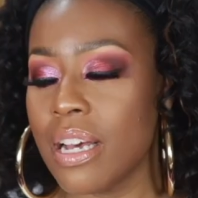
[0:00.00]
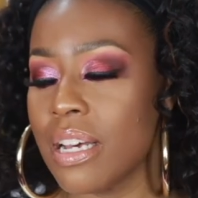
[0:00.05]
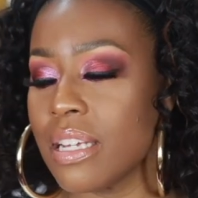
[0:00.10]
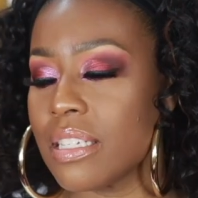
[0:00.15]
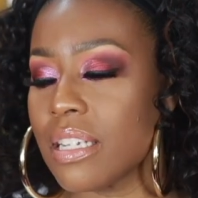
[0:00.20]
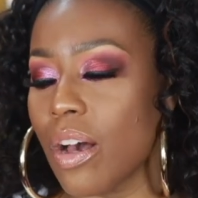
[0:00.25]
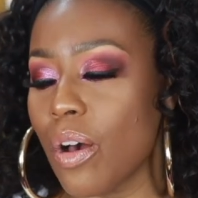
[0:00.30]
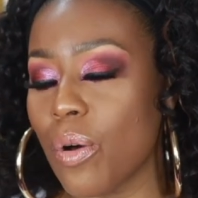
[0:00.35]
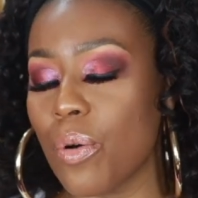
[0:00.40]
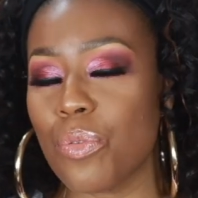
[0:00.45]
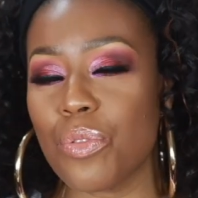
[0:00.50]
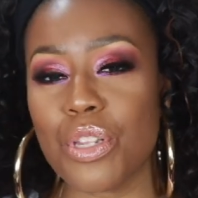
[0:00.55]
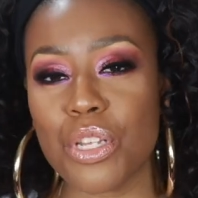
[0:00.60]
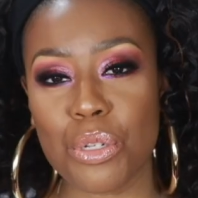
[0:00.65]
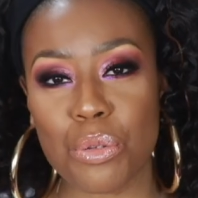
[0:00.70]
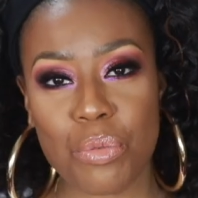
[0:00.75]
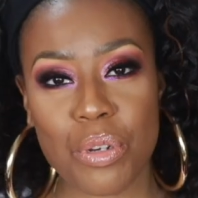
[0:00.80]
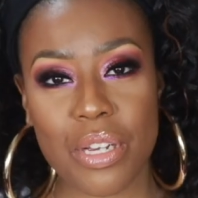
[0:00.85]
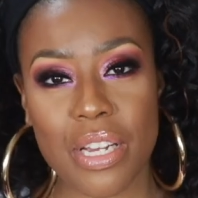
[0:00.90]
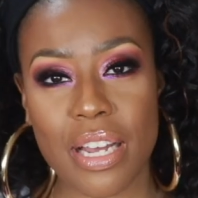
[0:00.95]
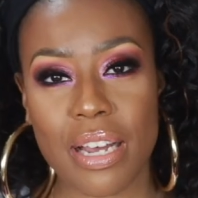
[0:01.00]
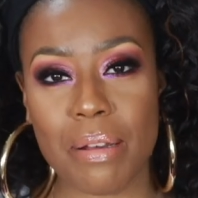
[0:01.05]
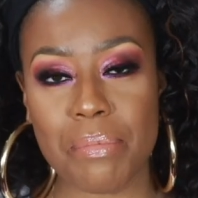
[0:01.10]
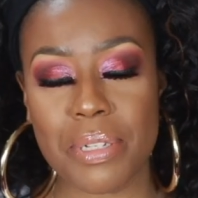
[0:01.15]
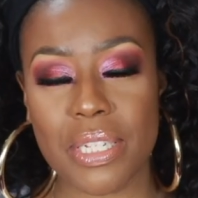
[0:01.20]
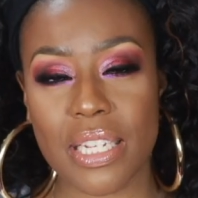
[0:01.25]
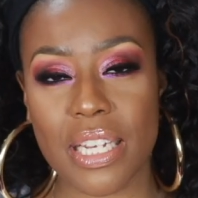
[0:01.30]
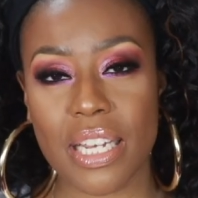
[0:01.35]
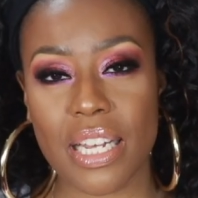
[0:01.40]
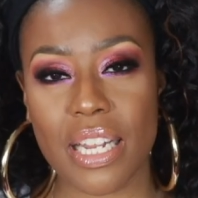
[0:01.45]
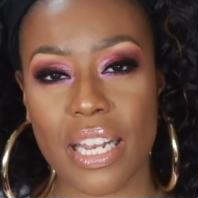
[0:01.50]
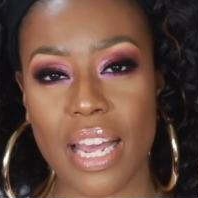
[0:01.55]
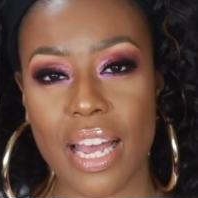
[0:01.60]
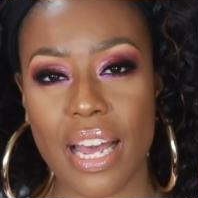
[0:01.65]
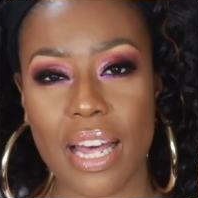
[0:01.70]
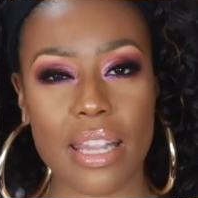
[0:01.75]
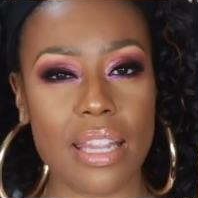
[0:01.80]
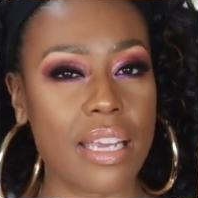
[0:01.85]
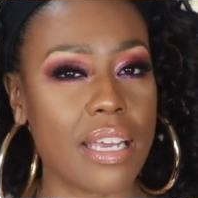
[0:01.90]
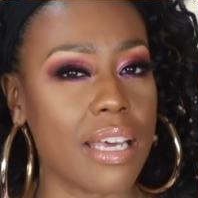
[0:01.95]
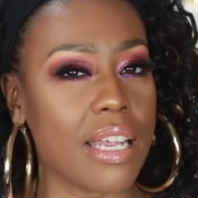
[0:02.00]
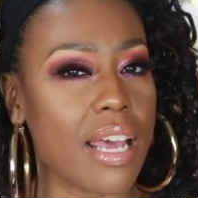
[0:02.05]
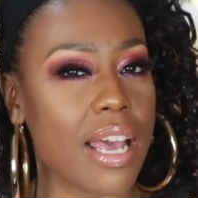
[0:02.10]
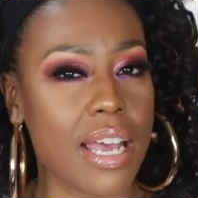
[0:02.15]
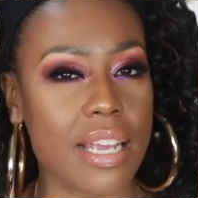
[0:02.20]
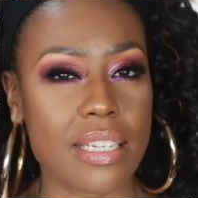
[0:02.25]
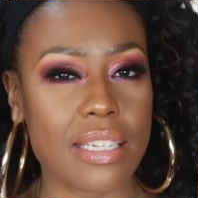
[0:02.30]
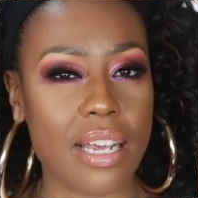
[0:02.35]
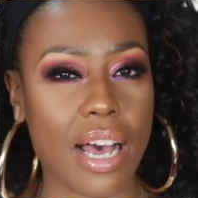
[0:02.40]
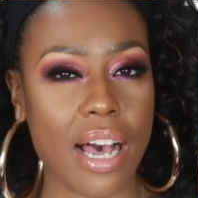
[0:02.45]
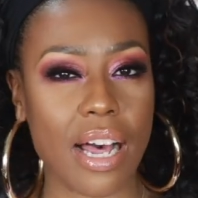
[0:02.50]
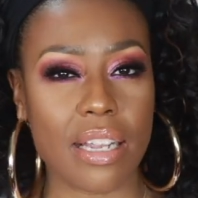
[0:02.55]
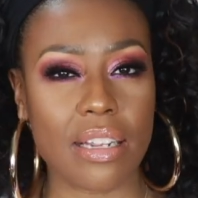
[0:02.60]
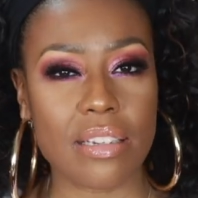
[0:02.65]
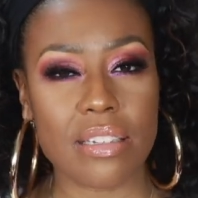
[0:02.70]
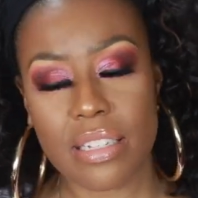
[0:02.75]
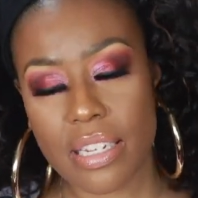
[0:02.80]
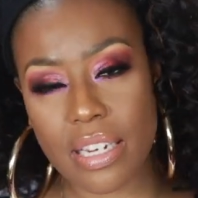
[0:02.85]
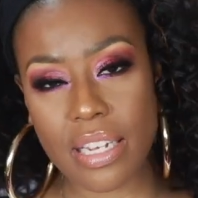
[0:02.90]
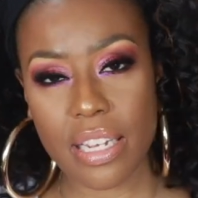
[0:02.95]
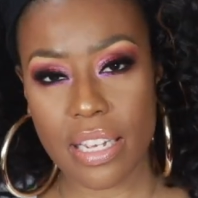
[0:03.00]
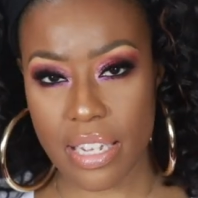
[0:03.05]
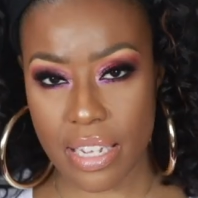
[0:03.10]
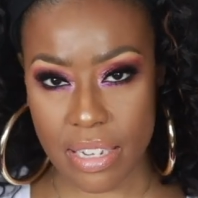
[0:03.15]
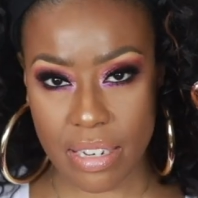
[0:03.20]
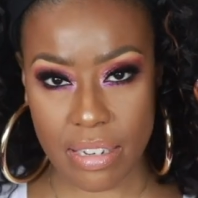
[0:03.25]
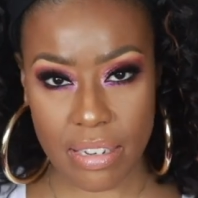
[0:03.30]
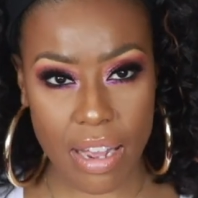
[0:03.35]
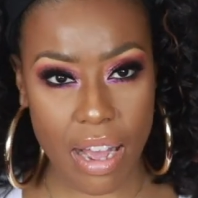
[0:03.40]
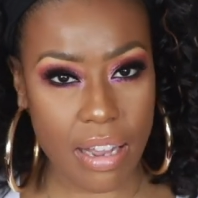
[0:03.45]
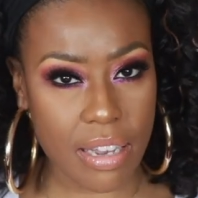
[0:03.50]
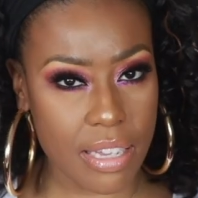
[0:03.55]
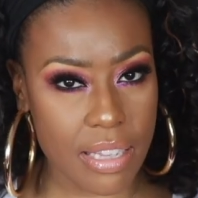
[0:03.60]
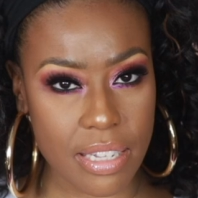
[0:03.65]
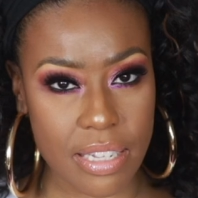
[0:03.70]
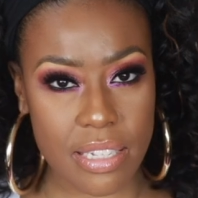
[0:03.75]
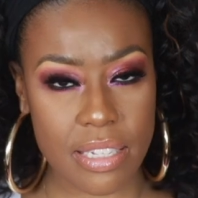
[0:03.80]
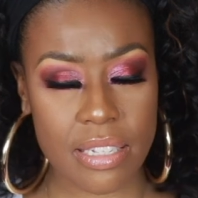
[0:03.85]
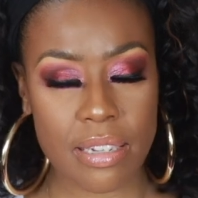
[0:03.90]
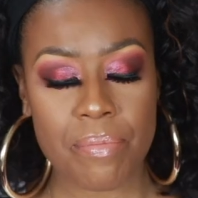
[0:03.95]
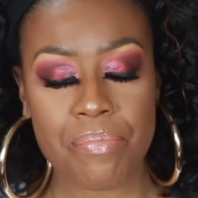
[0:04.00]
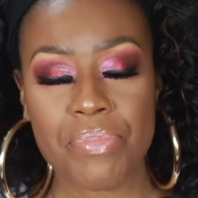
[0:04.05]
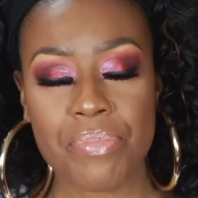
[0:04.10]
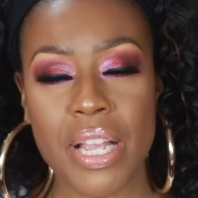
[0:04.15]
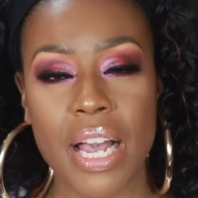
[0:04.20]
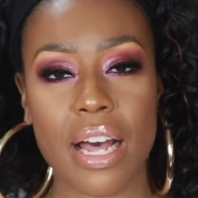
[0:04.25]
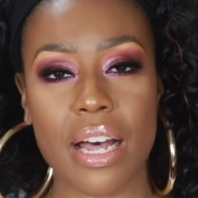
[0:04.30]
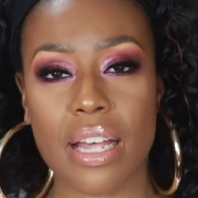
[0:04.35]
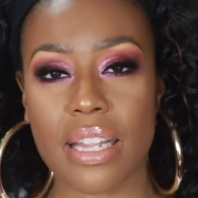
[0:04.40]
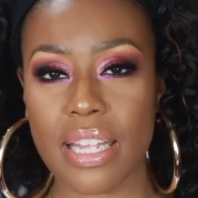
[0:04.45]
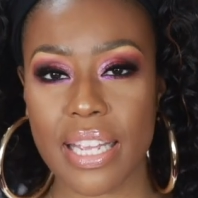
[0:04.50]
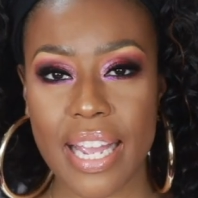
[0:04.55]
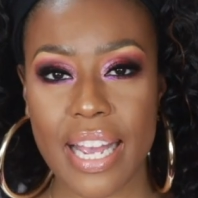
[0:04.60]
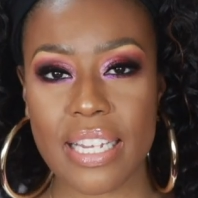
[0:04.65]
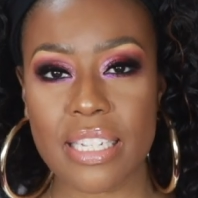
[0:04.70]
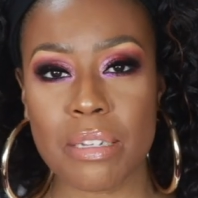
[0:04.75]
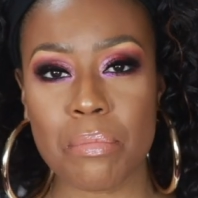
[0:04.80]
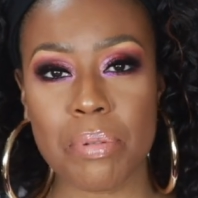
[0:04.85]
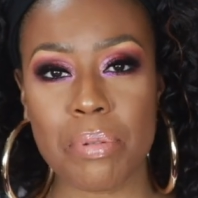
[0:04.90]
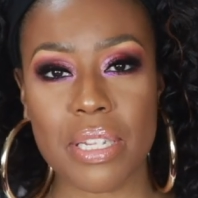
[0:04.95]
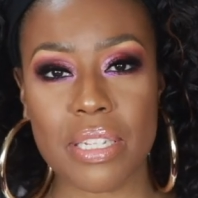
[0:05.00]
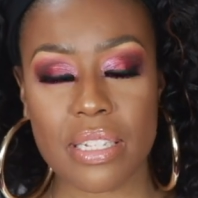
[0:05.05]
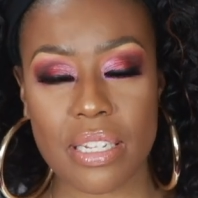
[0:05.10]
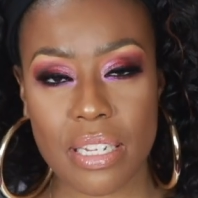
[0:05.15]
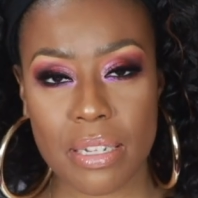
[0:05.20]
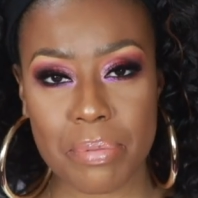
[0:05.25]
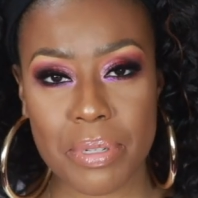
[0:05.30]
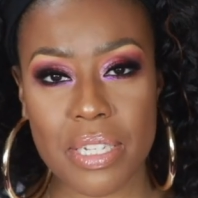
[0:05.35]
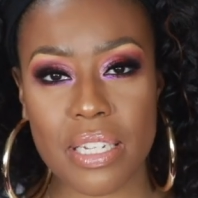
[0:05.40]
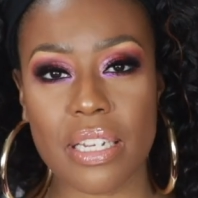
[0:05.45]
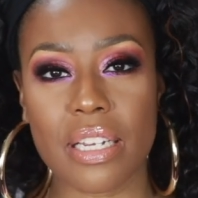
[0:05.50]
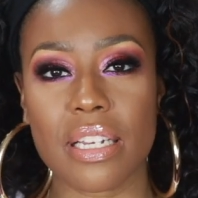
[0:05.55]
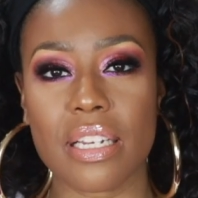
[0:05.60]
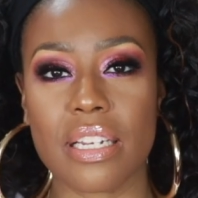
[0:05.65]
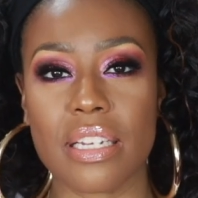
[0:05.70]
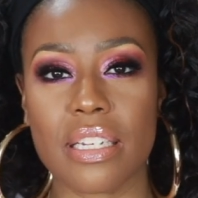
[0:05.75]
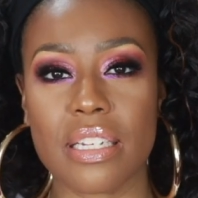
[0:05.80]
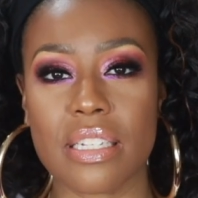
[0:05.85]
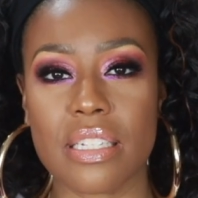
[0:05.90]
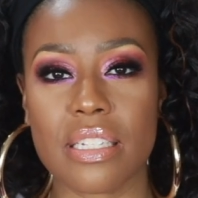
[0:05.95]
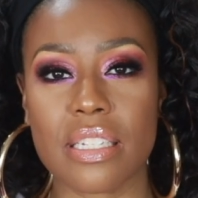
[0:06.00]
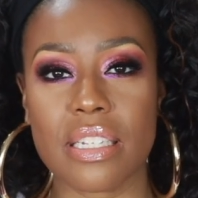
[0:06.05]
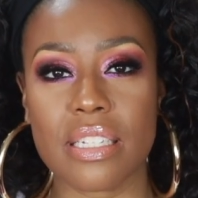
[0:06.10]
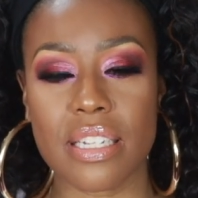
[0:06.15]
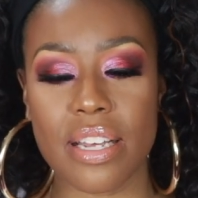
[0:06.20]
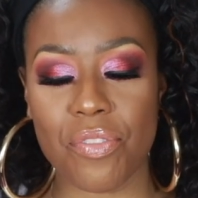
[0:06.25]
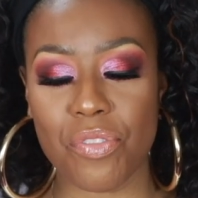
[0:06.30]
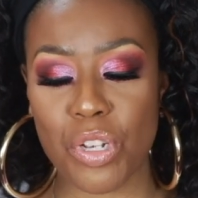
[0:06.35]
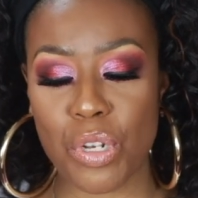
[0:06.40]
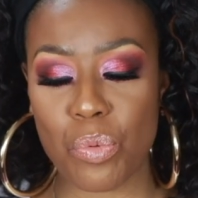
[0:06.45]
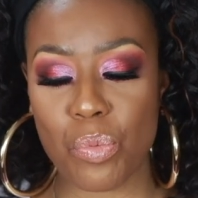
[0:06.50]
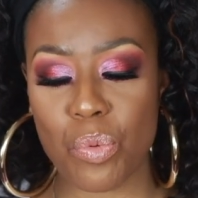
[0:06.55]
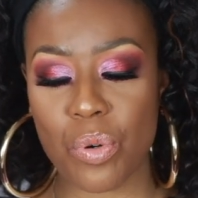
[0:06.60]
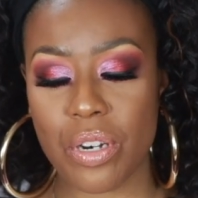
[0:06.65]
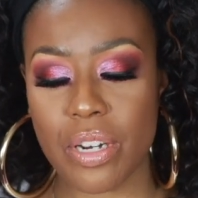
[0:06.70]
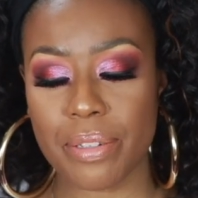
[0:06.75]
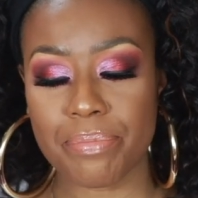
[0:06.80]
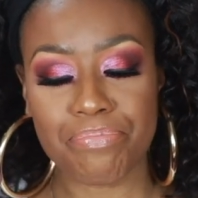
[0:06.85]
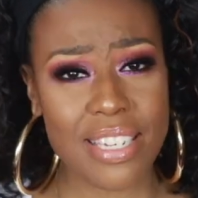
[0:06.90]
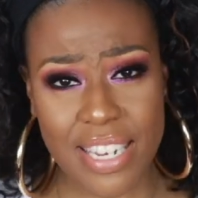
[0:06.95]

So this one comes in, I think, at eight dollars, and again, all of this, uh, the casing plus the lipstick, is seventy-one dollars.